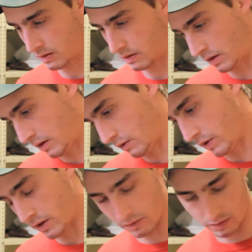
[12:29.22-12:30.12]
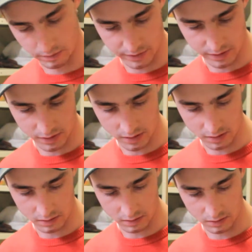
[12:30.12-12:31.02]
then we will
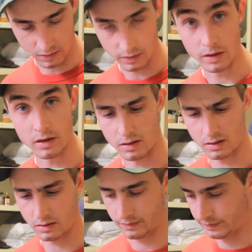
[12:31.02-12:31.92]
proceed to doing this.